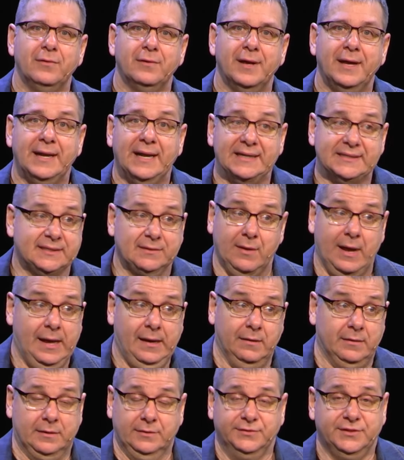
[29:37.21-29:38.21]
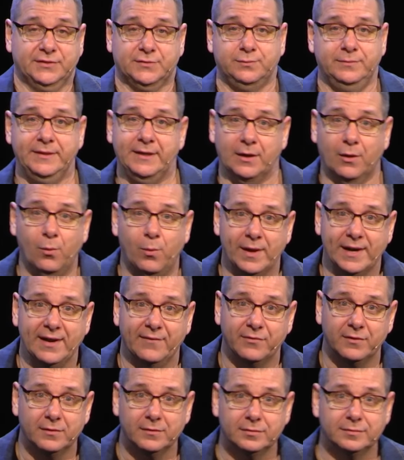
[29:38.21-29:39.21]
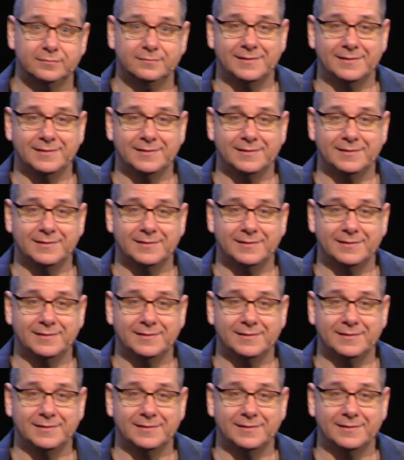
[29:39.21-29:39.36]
And I said, well, I don't know, just, you know, whatever,